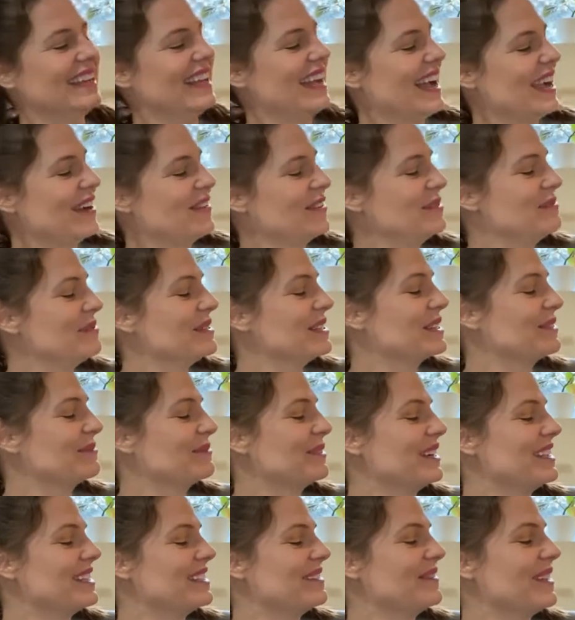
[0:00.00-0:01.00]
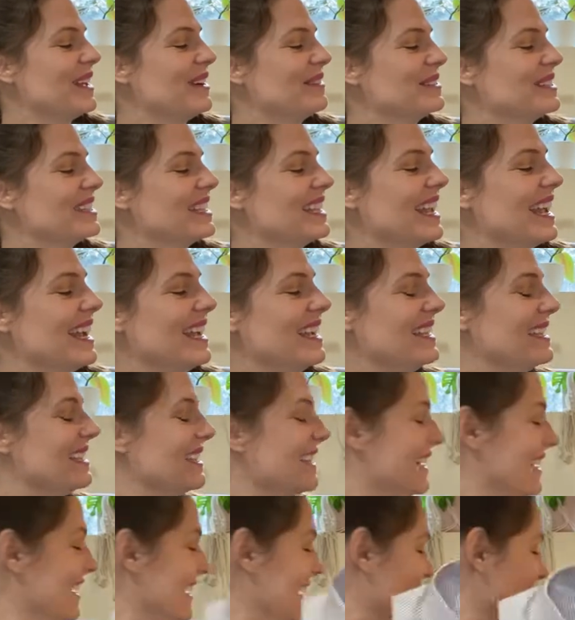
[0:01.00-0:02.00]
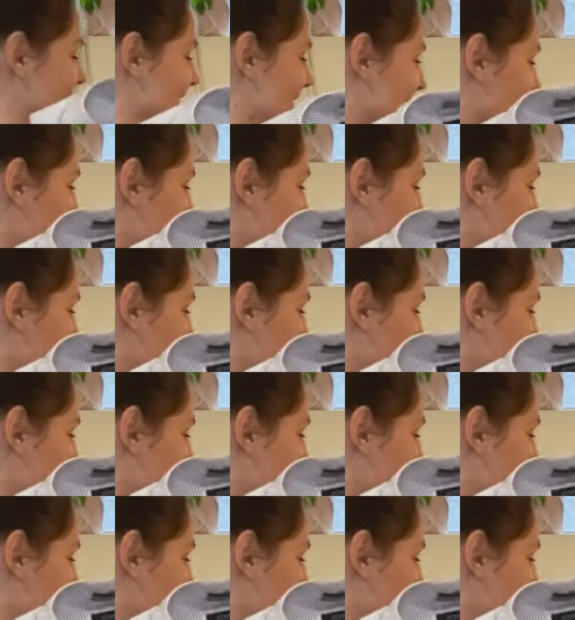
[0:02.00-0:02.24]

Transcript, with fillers: I would be surprised if that was the case. So